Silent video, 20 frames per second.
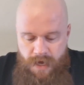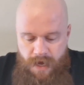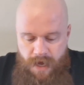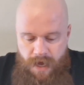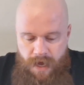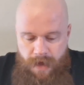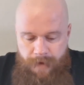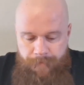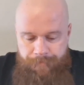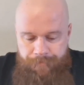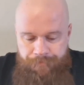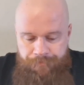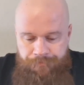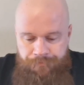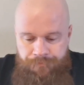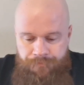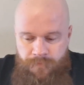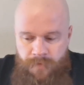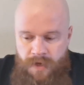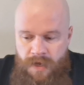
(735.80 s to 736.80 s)

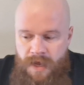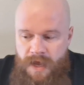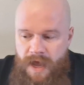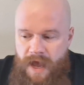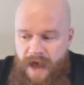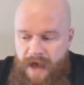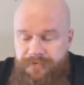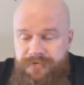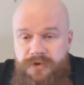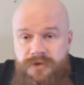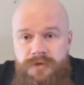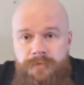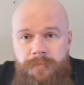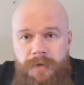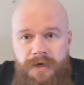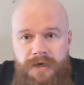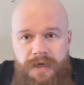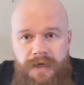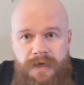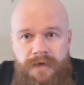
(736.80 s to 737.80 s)
Have a good
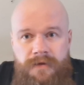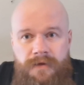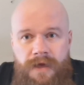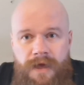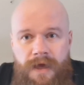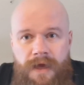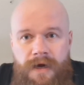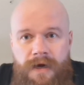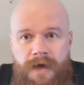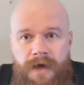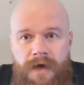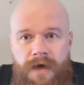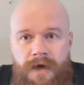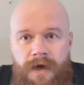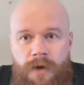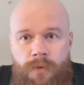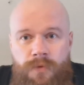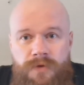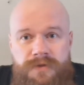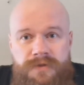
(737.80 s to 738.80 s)
Monday, and
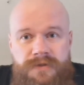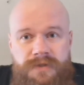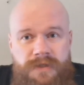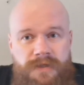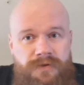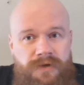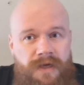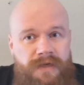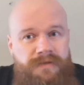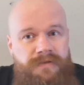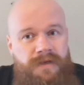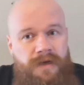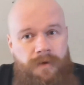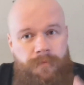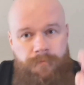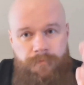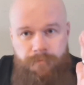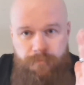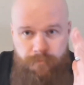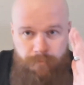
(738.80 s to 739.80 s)
I will see you next time.
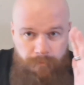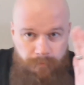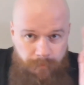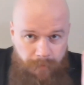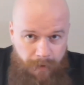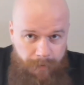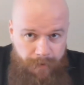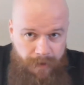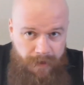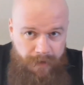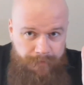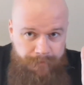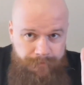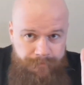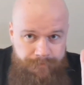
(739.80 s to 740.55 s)
Bye-bye.